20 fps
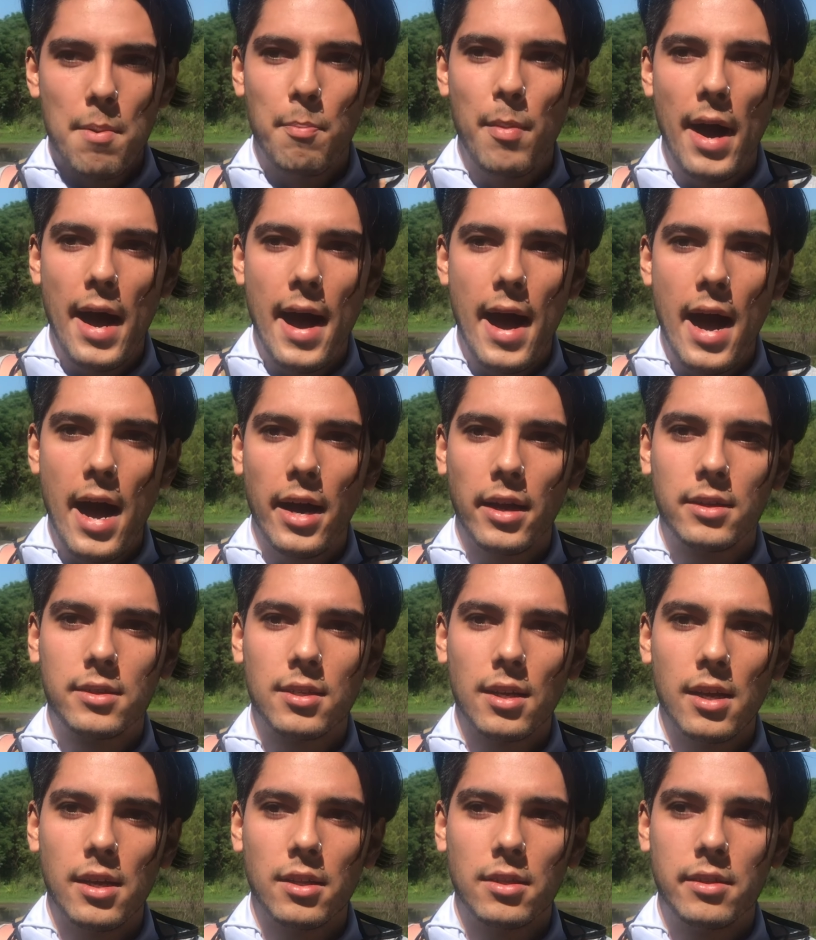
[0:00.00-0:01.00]
but
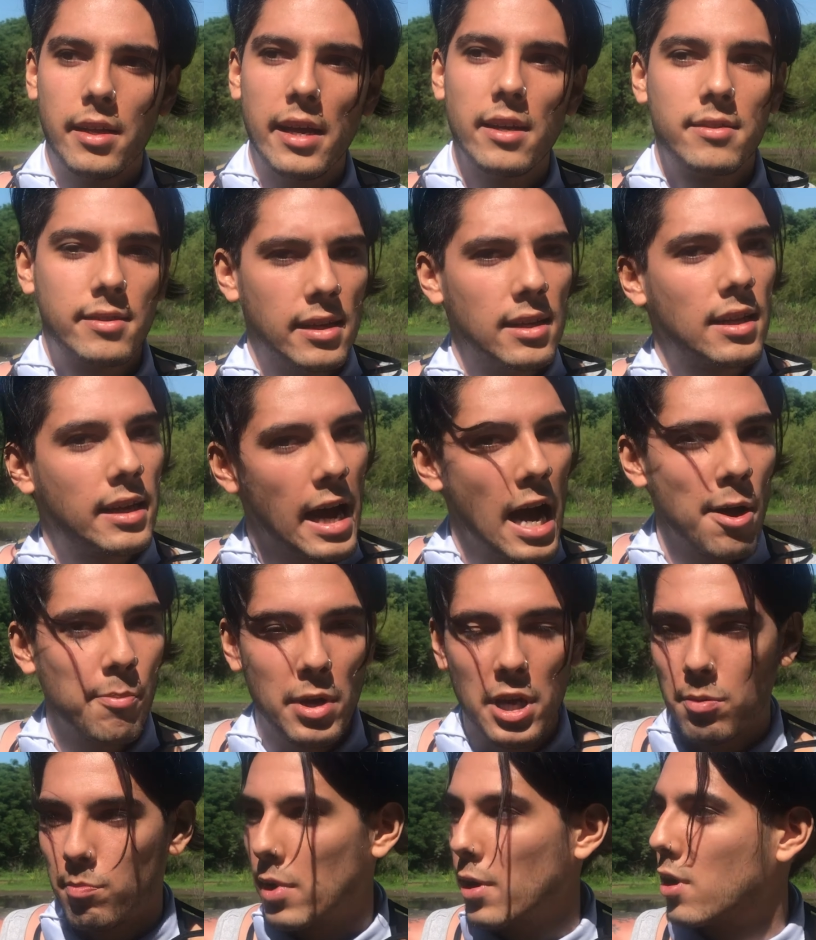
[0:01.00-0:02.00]
they're still
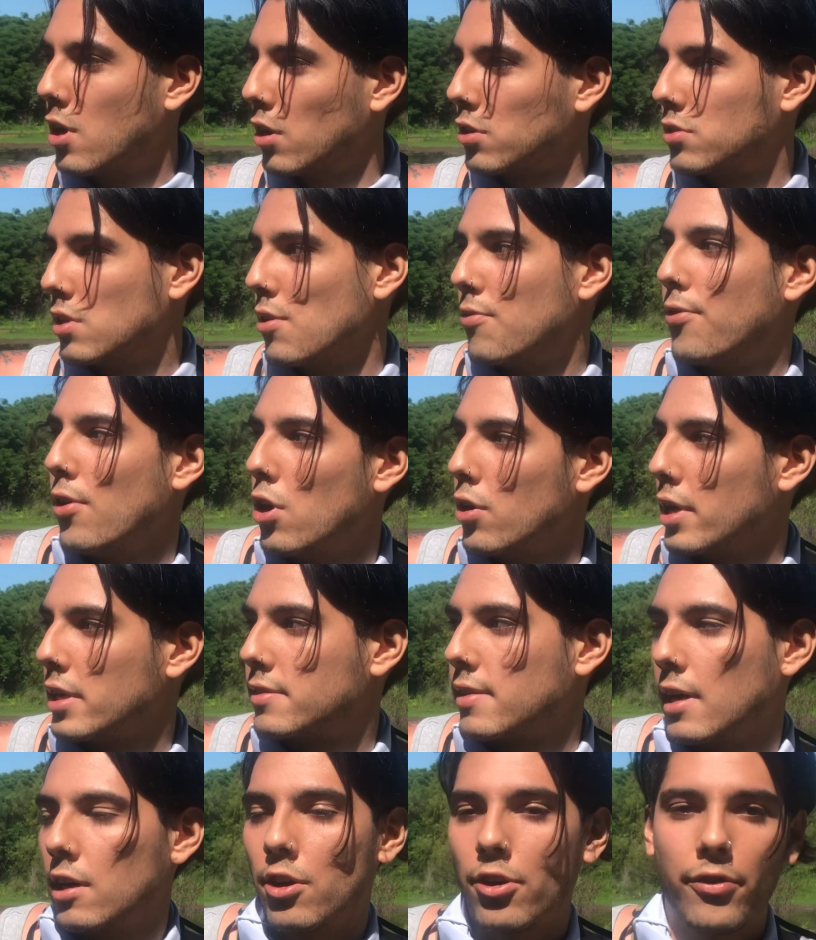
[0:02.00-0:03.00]
coming because the
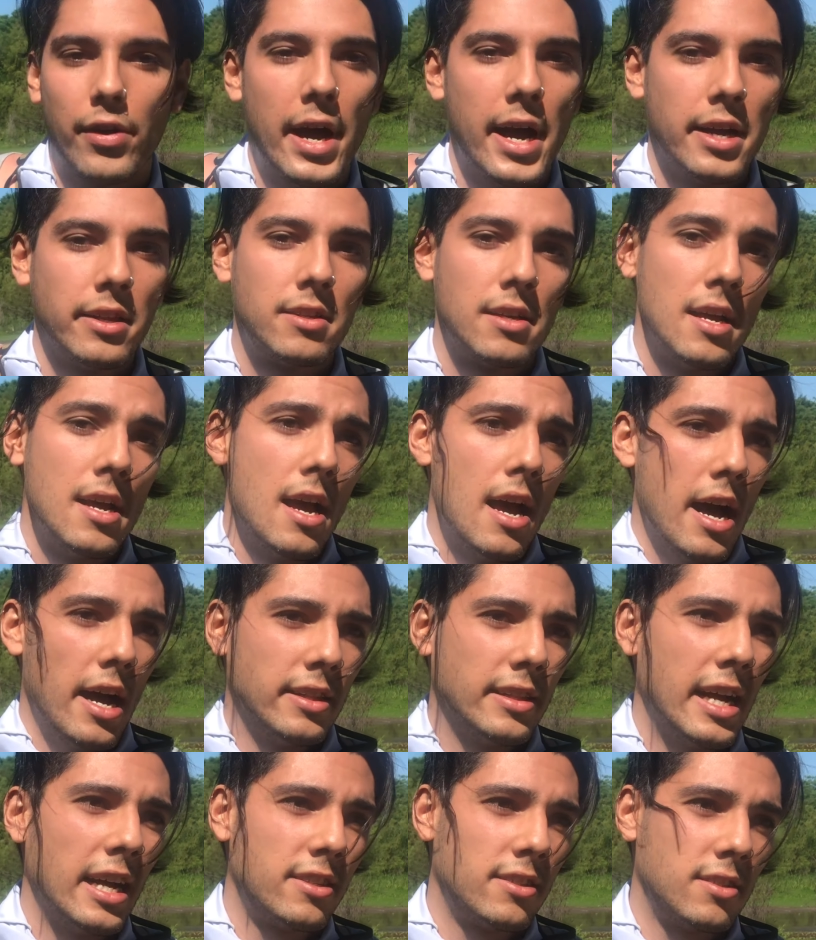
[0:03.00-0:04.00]
forests are alright,
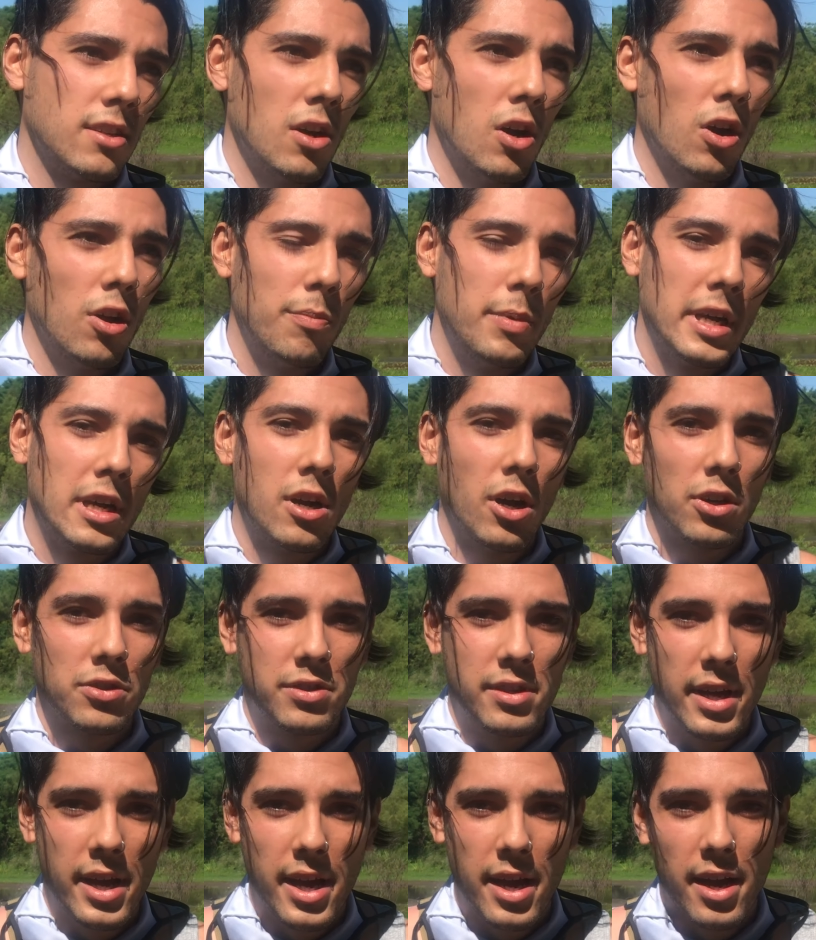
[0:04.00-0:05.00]
and that's all because
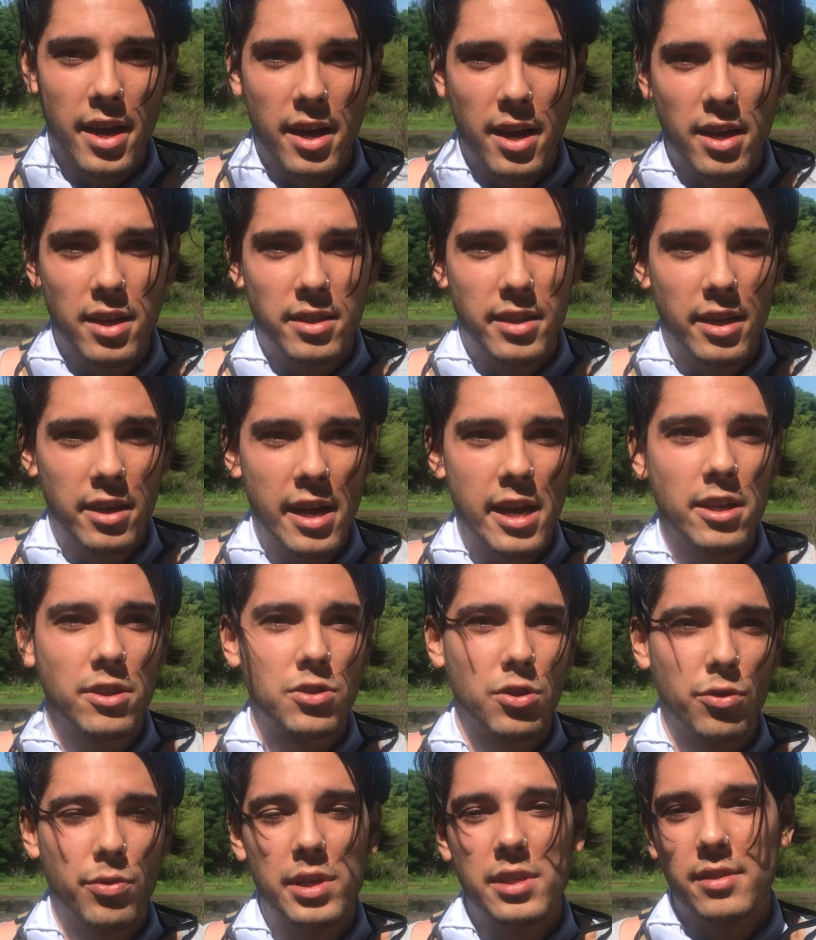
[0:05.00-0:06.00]
the
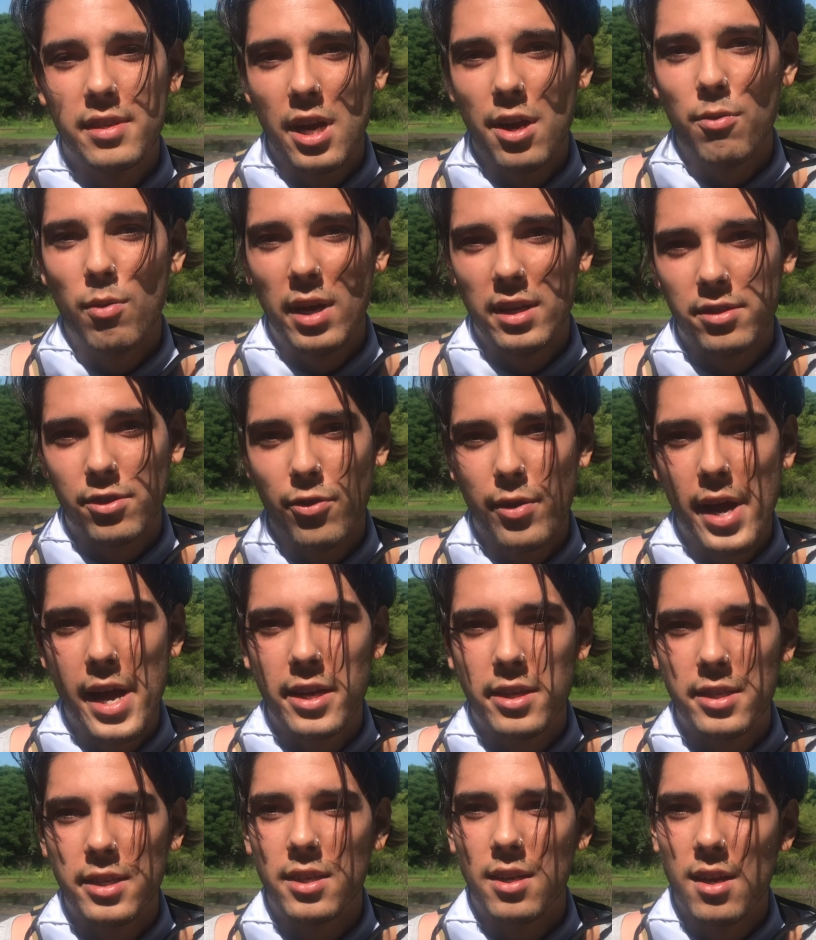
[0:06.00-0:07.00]
nature reserve was
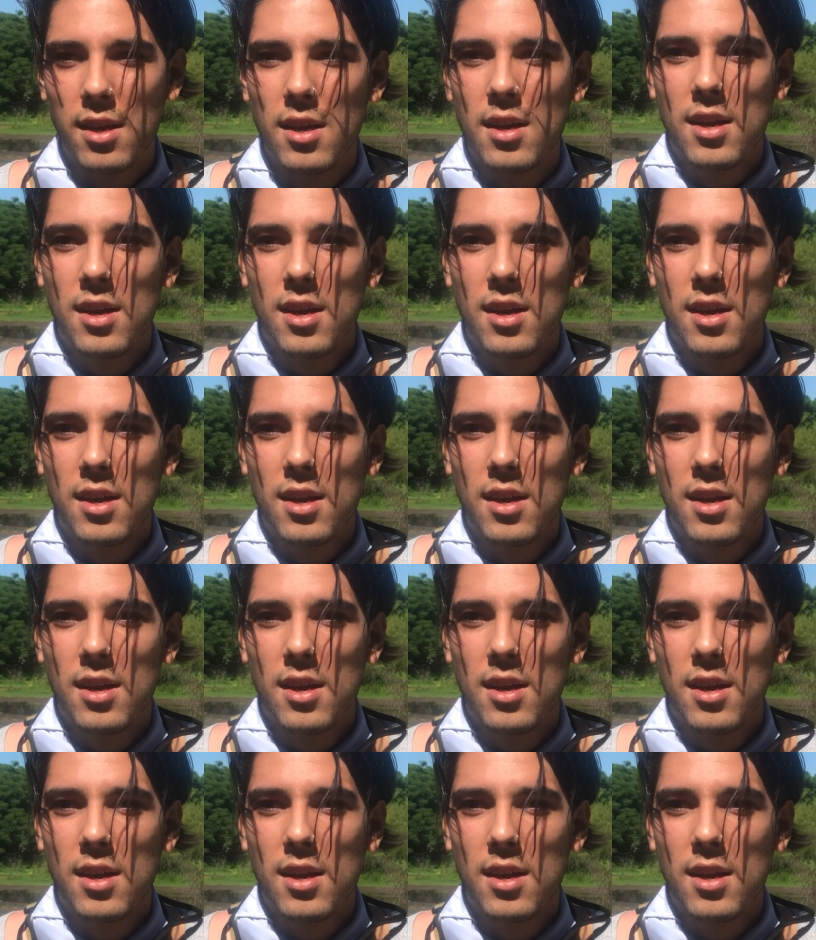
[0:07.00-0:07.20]
created,